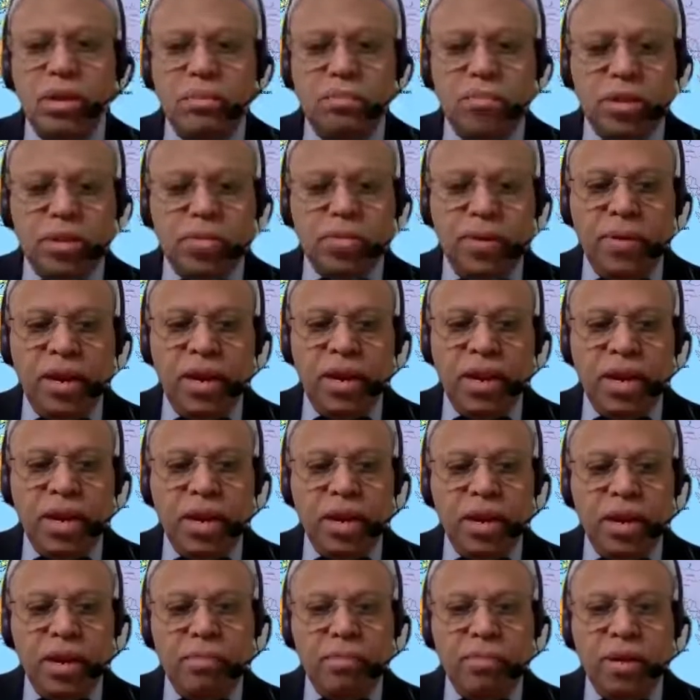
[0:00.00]

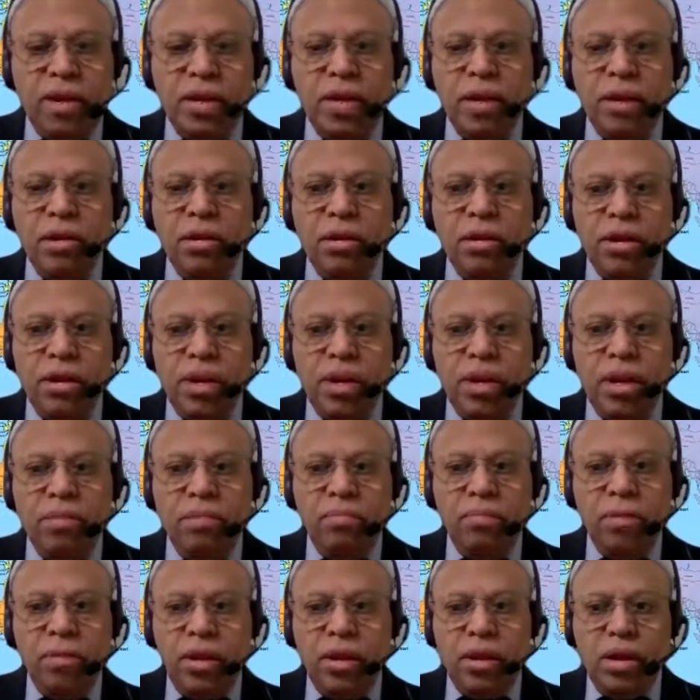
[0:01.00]

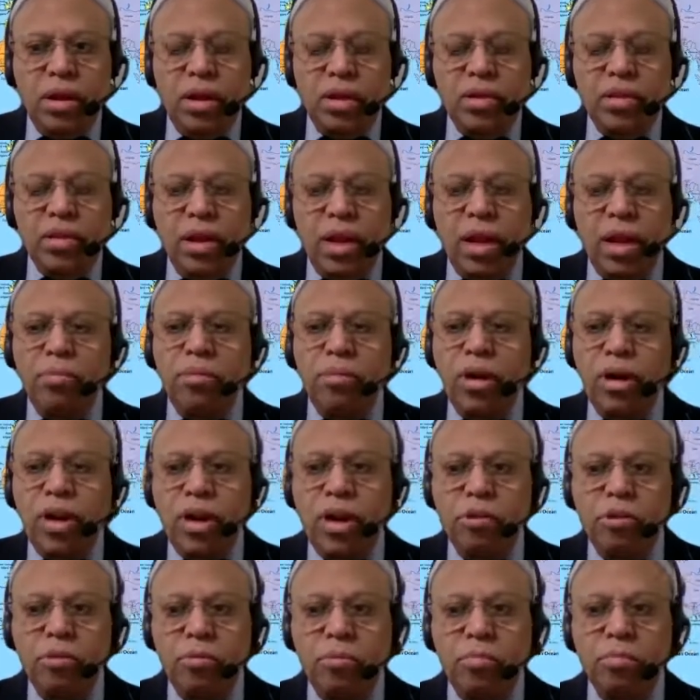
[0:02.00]
Bismillahirrahmanirrahim. Assalamu
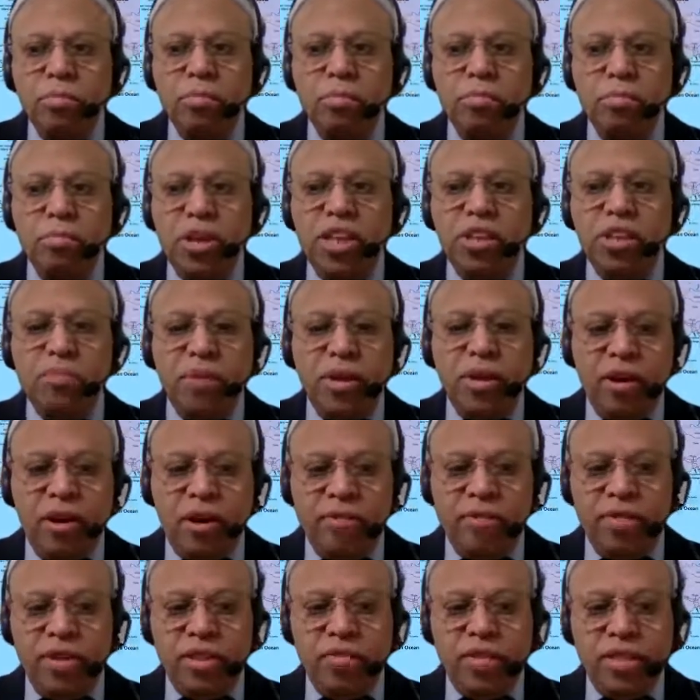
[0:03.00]
alaikum. Peace be
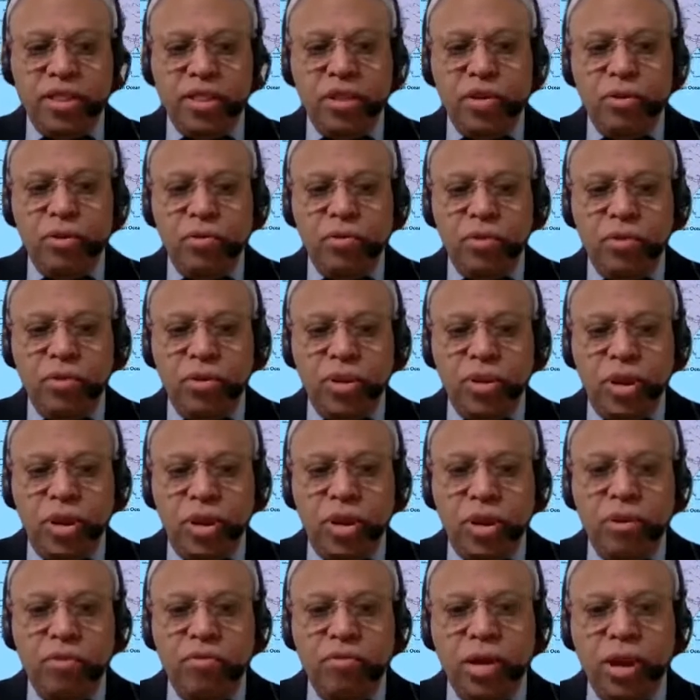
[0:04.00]
always with you.
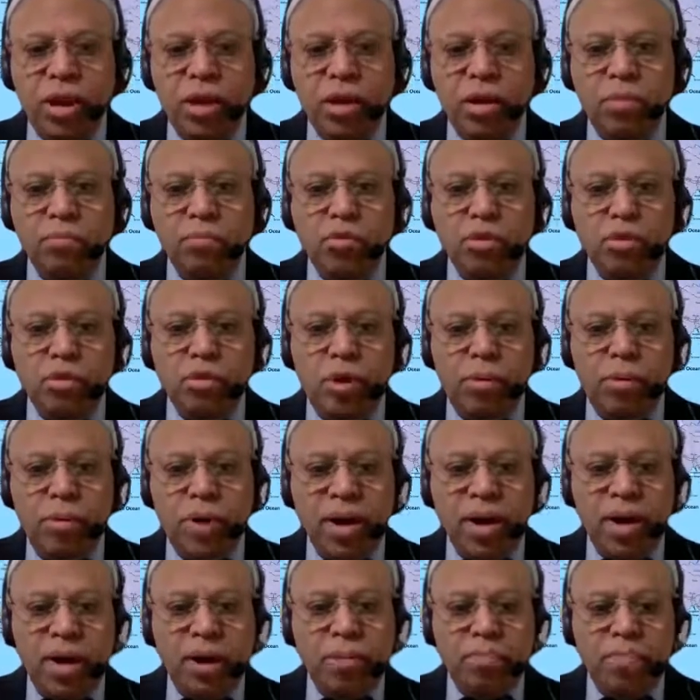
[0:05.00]
Welcome to Global
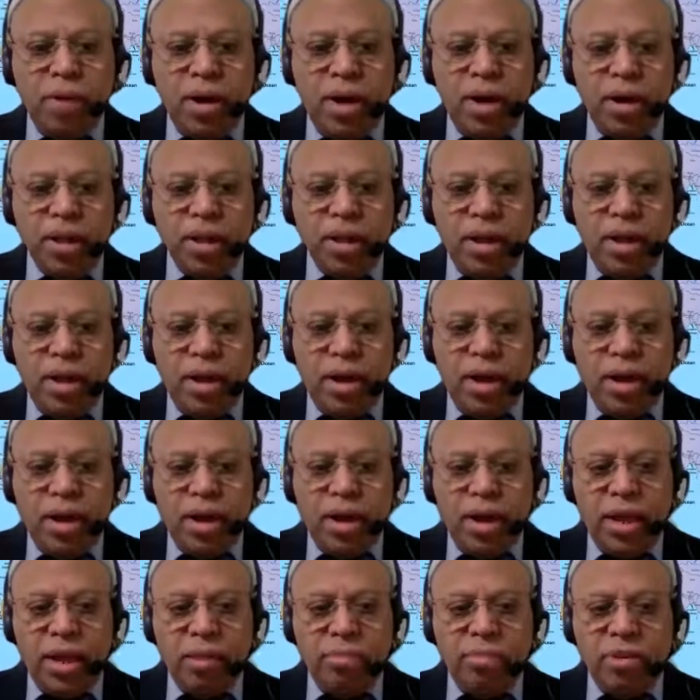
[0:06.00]
Right Path.
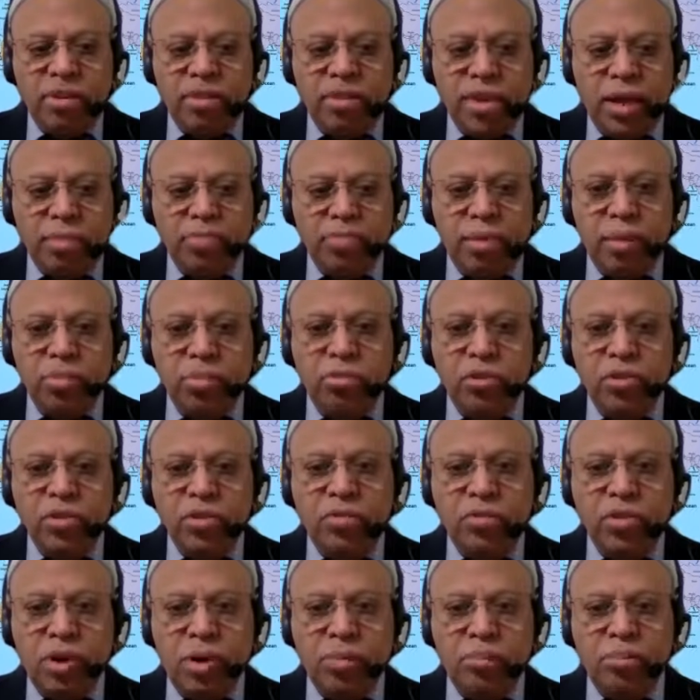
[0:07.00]
I am Irshad Mahmood
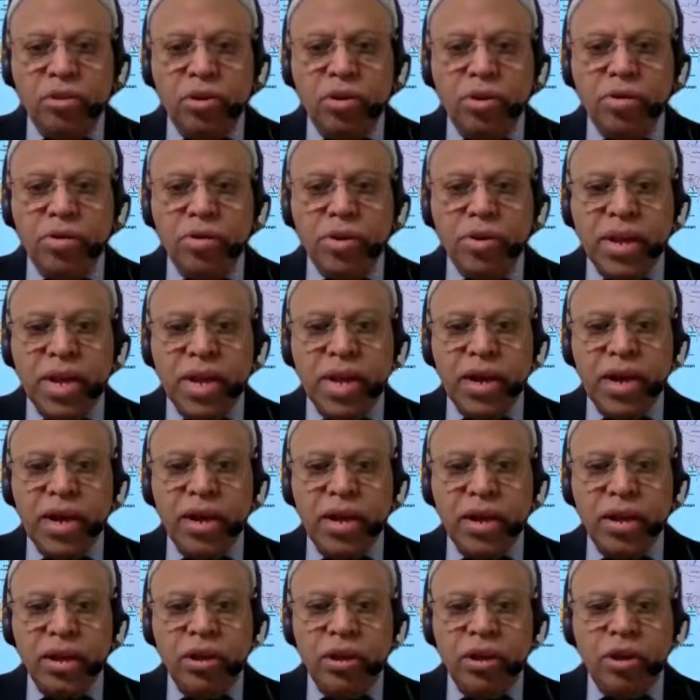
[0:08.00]
from Toronto,
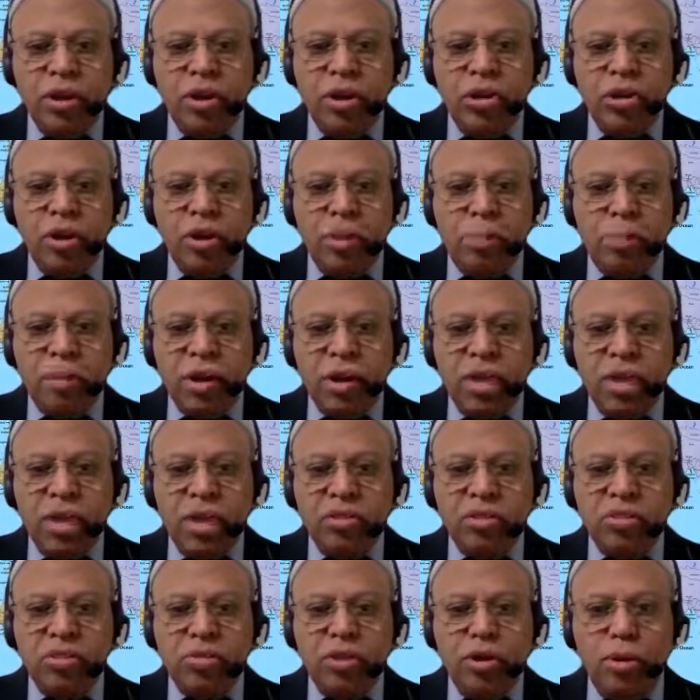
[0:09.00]
Canada. Topic
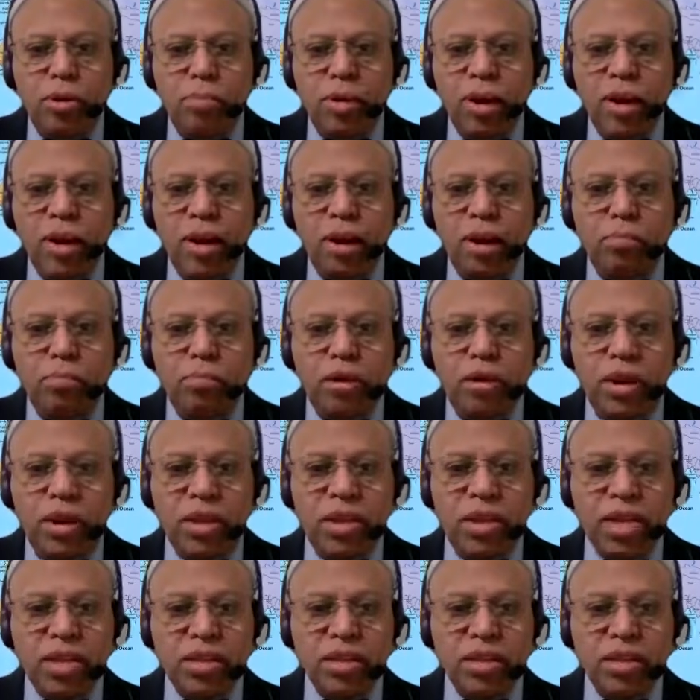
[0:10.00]
is global
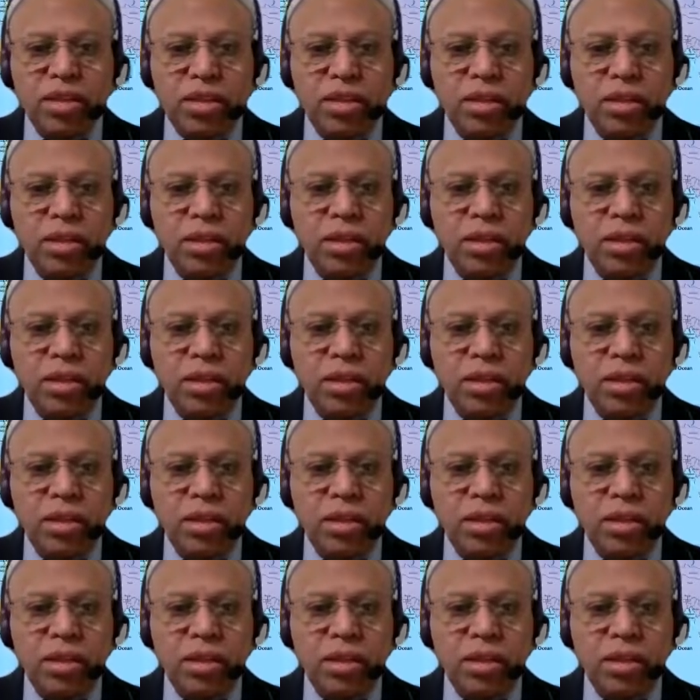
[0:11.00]
politics.